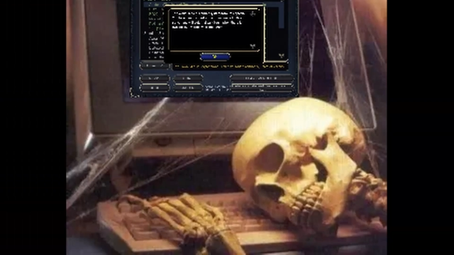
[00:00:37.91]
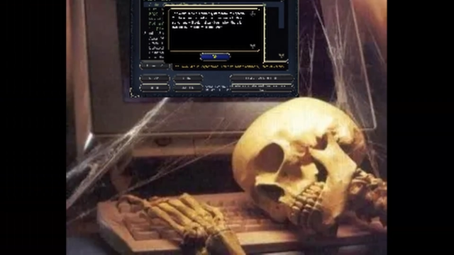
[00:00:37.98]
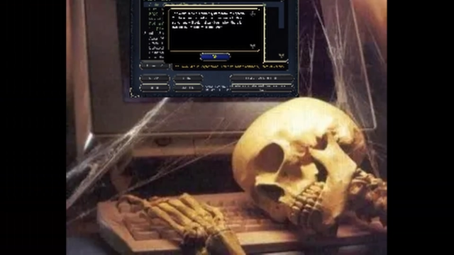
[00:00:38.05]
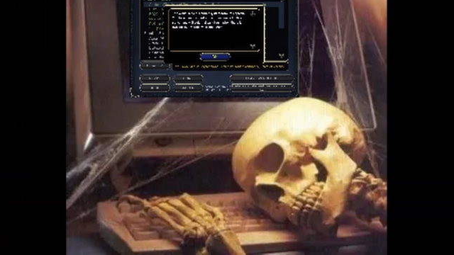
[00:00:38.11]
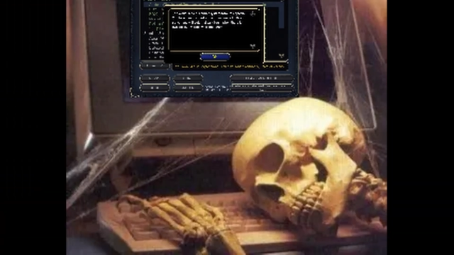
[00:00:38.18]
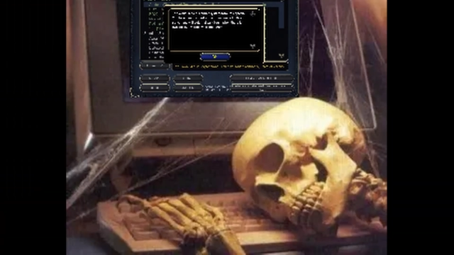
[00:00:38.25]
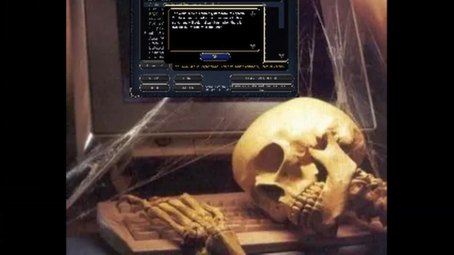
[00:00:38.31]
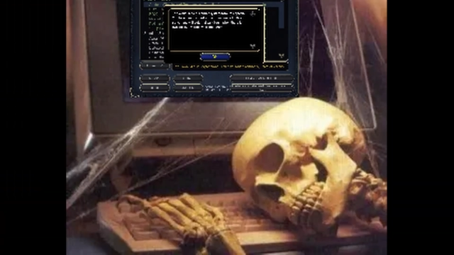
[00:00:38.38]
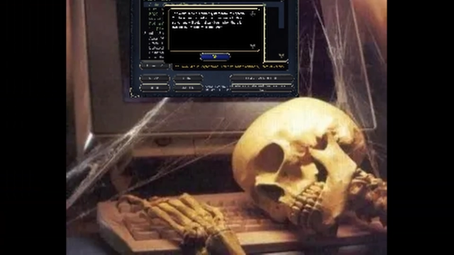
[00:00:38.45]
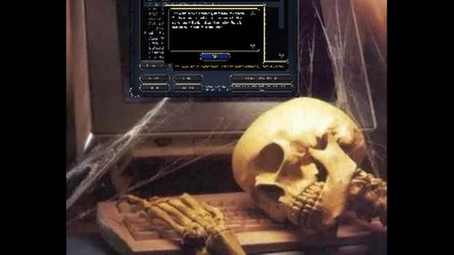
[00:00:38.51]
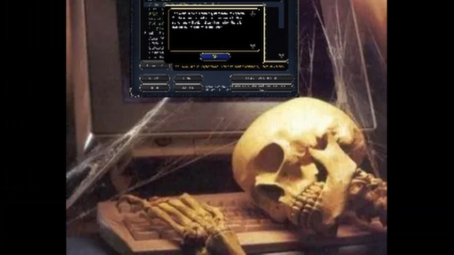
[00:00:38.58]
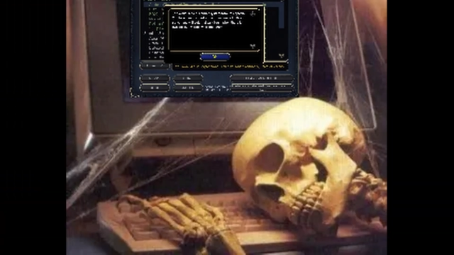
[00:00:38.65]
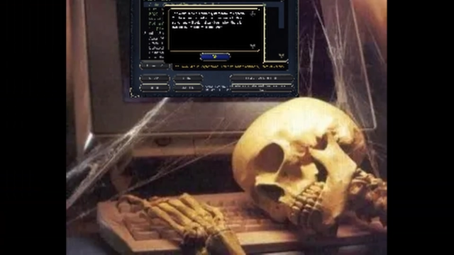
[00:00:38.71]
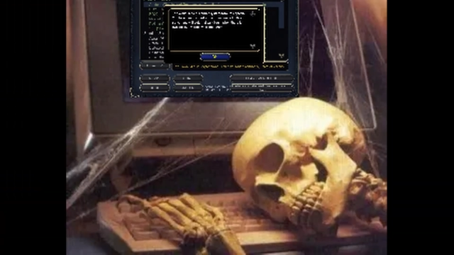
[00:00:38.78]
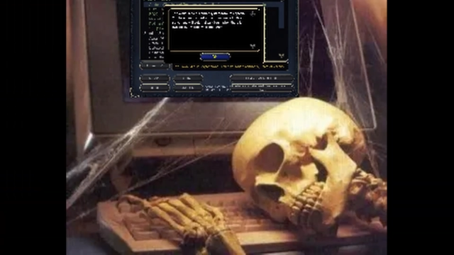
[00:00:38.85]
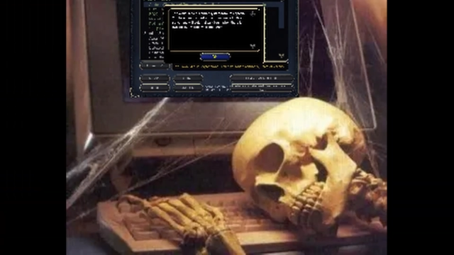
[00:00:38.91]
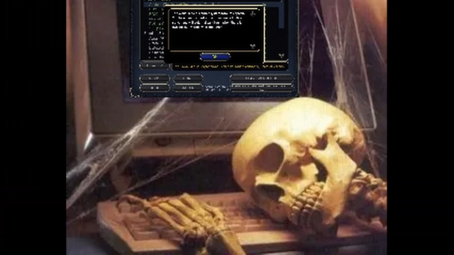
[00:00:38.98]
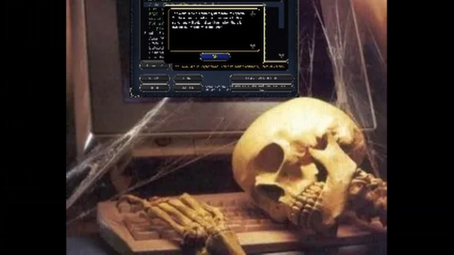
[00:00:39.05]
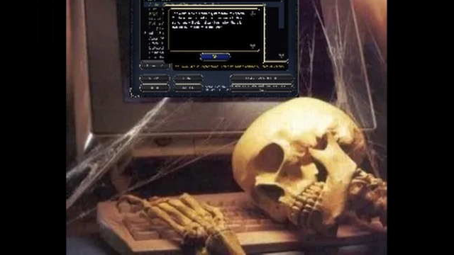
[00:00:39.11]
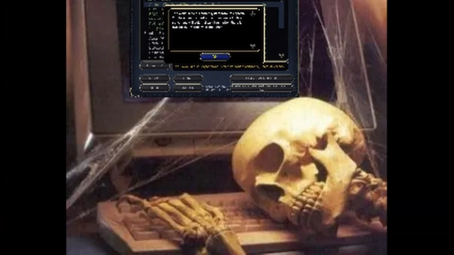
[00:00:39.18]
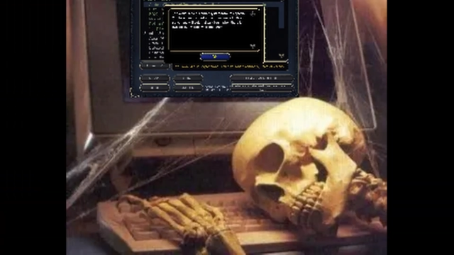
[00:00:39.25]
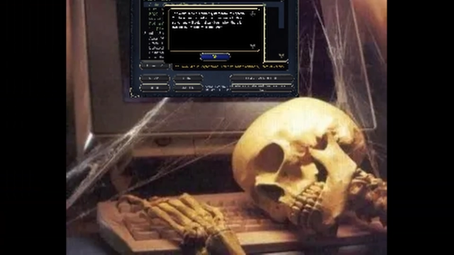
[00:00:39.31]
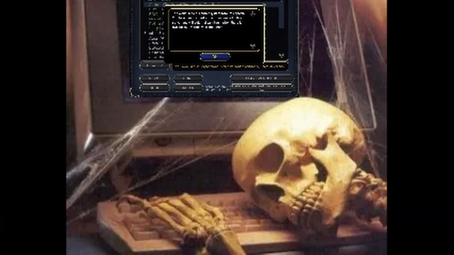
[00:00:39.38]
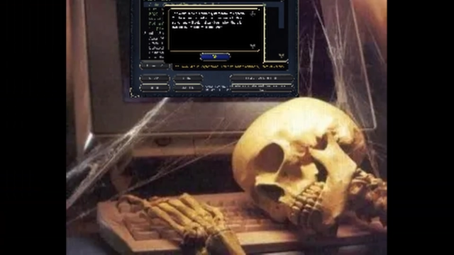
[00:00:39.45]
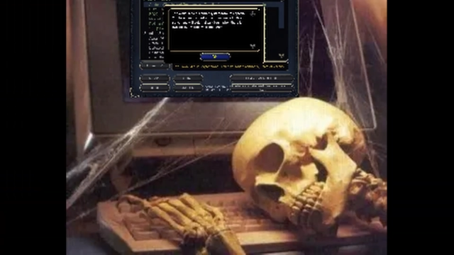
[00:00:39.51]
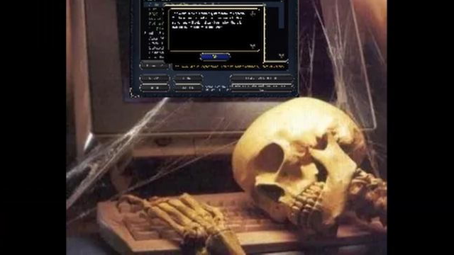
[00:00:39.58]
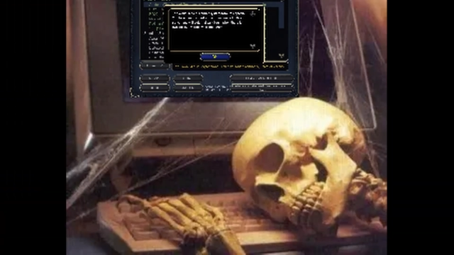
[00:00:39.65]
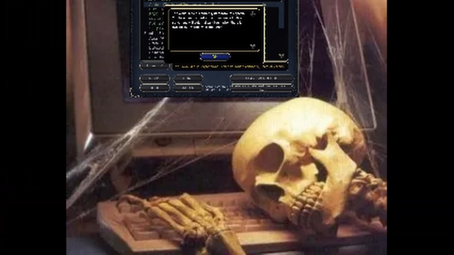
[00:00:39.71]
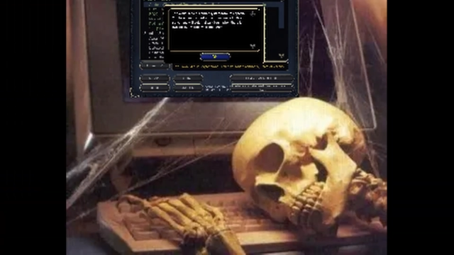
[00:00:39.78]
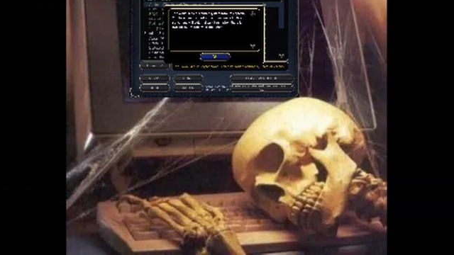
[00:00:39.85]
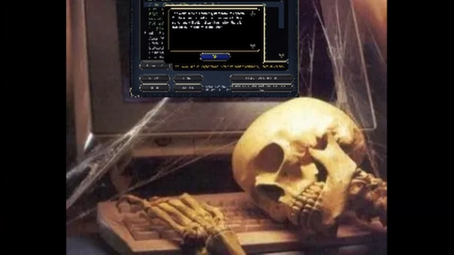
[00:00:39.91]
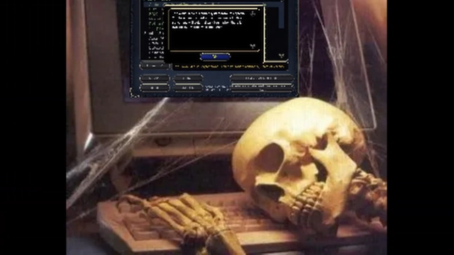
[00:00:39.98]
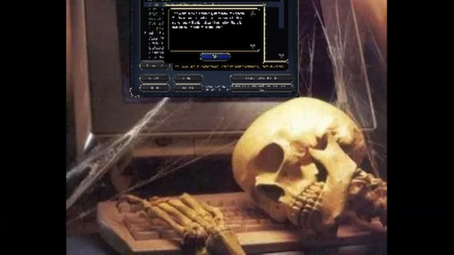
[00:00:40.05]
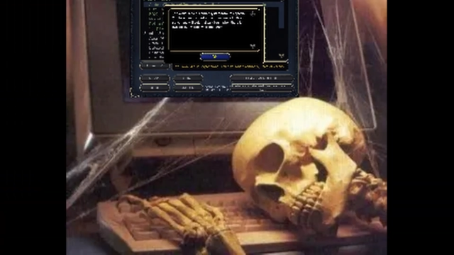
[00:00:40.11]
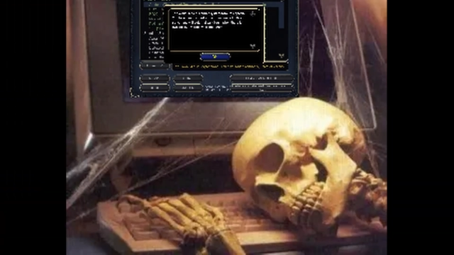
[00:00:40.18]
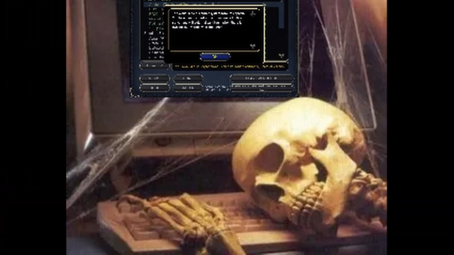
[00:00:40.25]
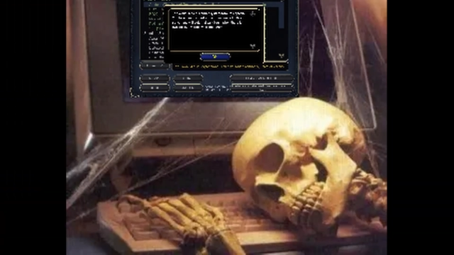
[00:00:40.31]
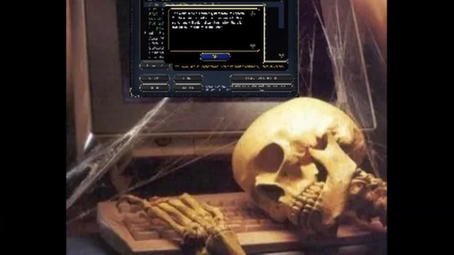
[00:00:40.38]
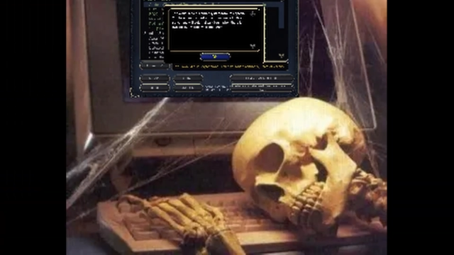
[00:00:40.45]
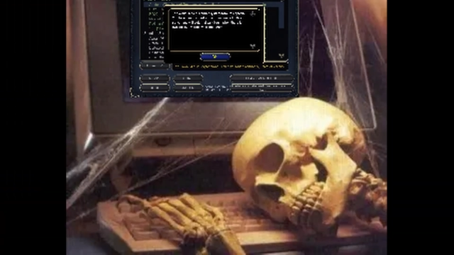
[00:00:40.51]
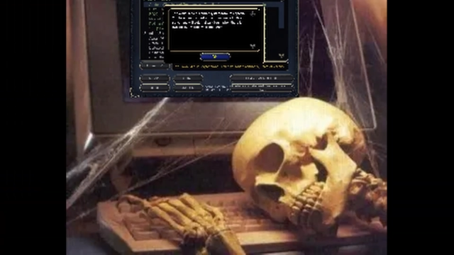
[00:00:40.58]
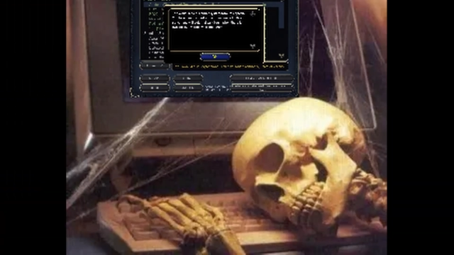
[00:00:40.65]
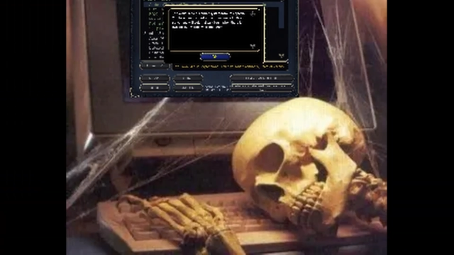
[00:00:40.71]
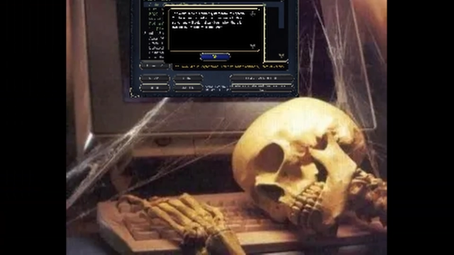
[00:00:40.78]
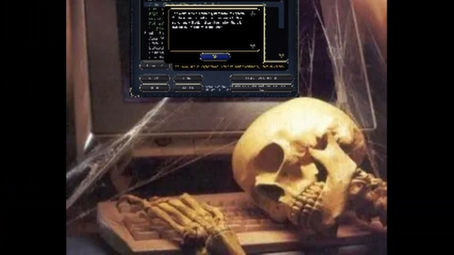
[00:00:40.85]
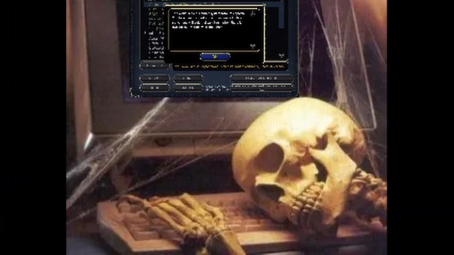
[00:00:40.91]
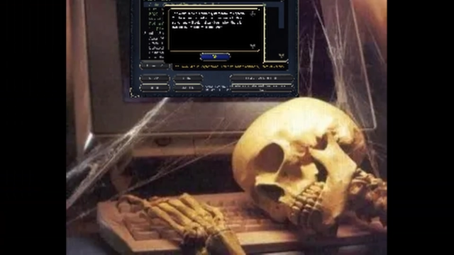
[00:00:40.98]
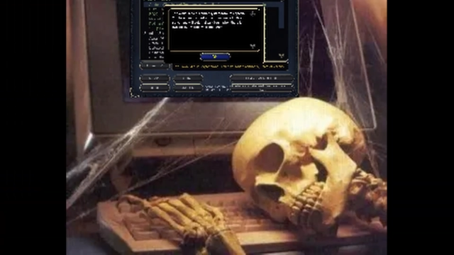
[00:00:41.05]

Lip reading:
No face is visible, so there are no lips to read.